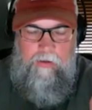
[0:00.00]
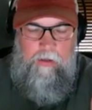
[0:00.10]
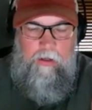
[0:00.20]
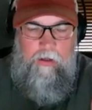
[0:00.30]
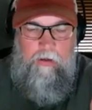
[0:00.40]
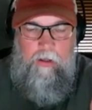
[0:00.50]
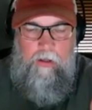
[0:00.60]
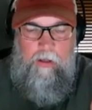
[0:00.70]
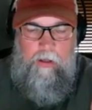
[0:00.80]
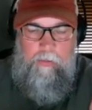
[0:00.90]
go.
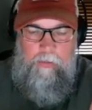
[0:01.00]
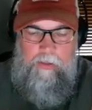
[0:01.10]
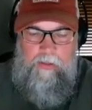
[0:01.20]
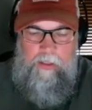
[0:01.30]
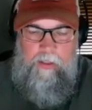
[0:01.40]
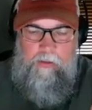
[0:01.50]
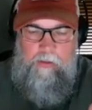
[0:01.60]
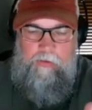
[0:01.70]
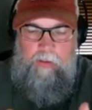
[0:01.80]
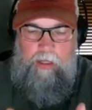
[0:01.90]
But the thing is, you
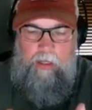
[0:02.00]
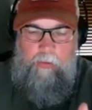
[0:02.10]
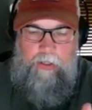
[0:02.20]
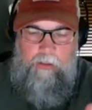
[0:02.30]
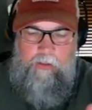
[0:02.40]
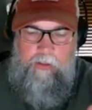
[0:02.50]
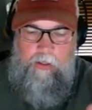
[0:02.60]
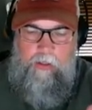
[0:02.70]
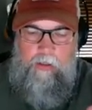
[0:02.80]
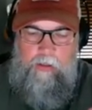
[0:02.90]
still got a range
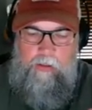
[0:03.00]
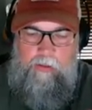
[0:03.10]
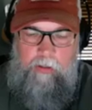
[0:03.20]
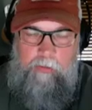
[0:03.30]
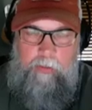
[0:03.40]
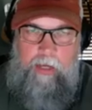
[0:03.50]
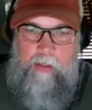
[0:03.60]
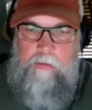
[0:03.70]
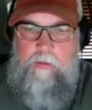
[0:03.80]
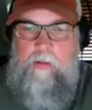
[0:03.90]
there. And this goes back
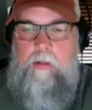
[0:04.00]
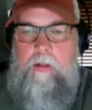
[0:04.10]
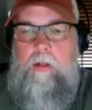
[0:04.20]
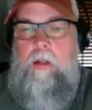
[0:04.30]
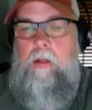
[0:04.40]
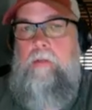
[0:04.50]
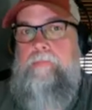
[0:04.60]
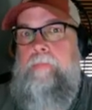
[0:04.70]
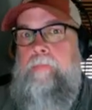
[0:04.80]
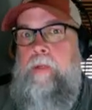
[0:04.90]
and, and look,
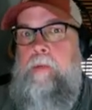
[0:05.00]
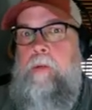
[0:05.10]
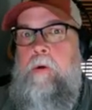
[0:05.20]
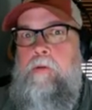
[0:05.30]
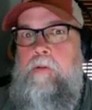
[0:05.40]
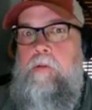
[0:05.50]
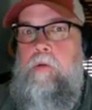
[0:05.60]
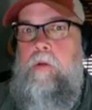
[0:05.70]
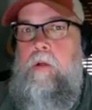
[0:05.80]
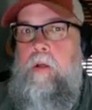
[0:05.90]
maybe I'm old
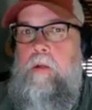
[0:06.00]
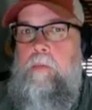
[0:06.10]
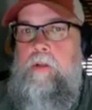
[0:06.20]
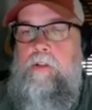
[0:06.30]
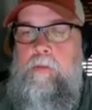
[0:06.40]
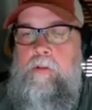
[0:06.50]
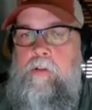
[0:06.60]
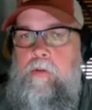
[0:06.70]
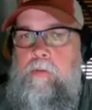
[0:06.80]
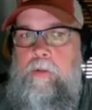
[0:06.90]
school because I've been
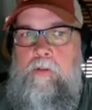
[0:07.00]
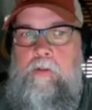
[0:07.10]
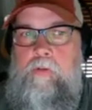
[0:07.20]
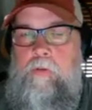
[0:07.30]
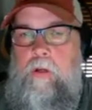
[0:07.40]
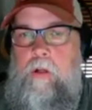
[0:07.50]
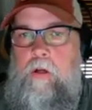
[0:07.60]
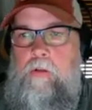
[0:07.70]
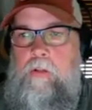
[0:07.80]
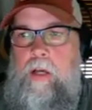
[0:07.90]
shooting pictures for a
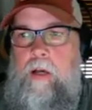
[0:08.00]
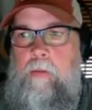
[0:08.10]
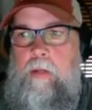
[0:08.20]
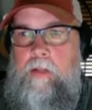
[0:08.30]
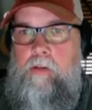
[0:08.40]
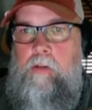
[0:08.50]
long time and I started